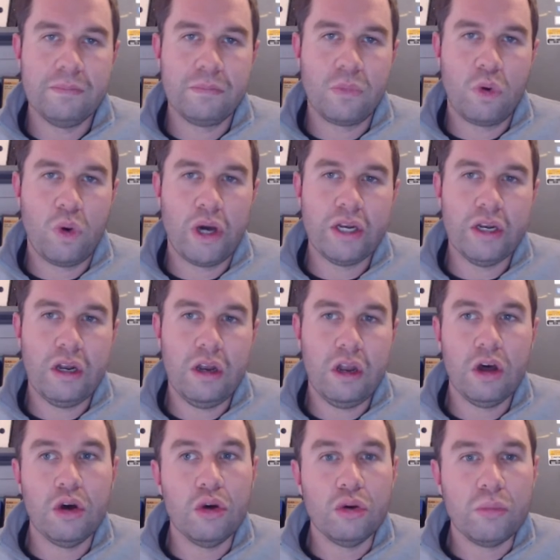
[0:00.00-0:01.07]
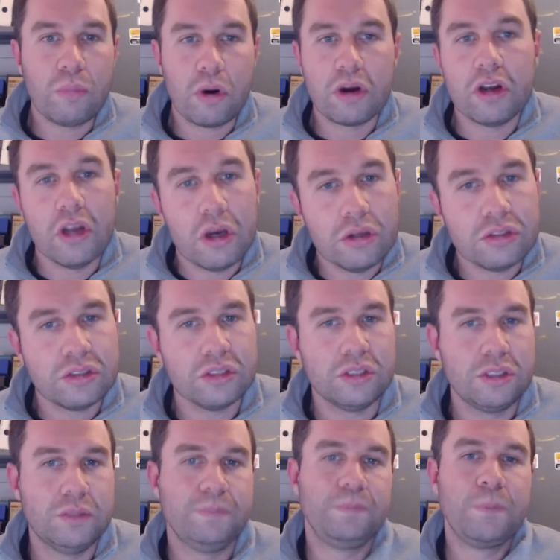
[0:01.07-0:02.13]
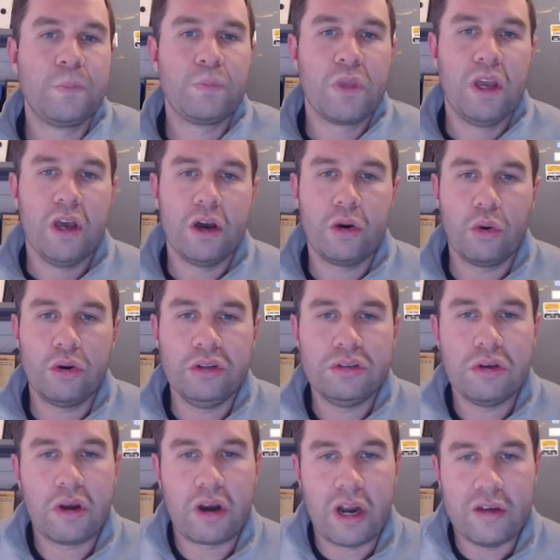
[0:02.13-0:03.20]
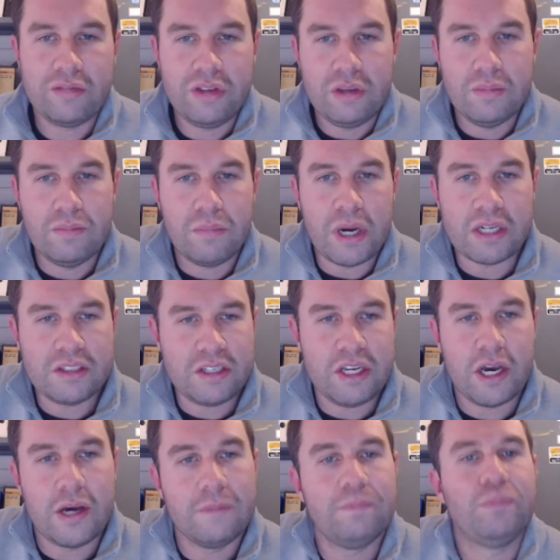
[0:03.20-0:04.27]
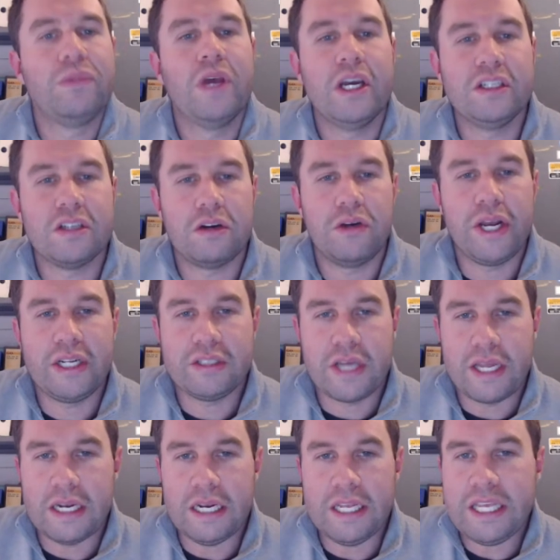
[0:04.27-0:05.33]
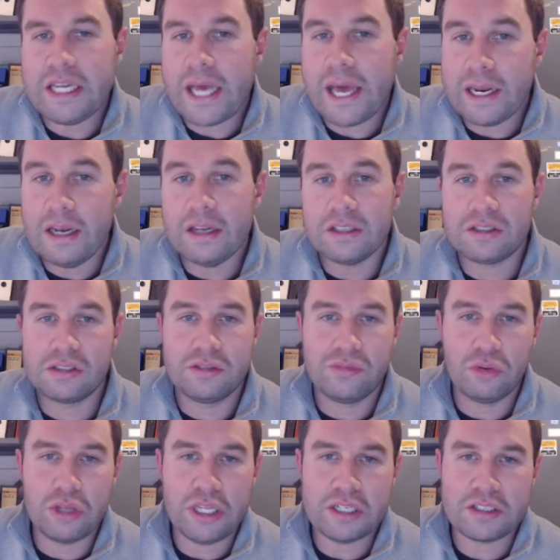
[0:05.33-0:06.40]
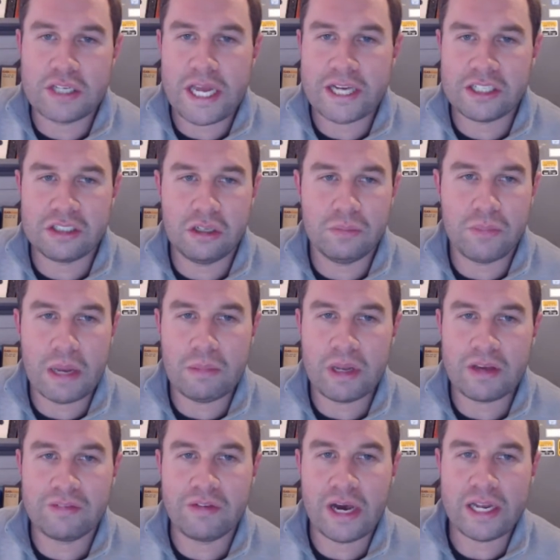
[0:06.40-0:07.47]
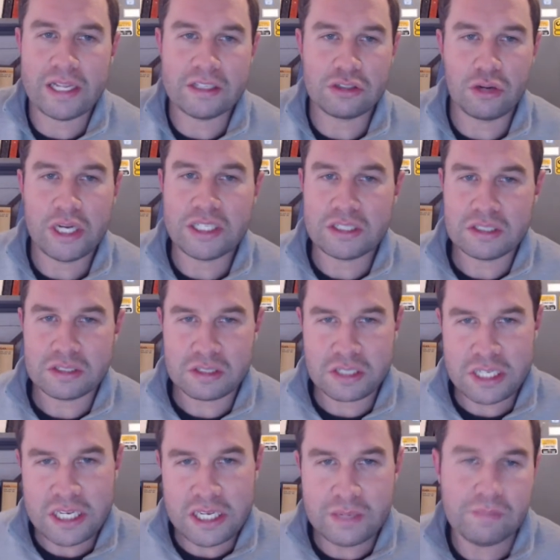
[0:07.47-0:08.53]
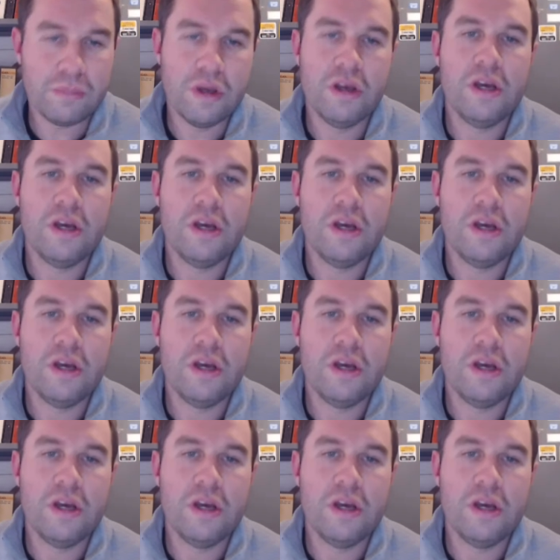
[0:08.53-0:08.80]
quite a low prognosis. According to Ravi Bhatia, a director and lead analyst for the International Public Finance Ratings team,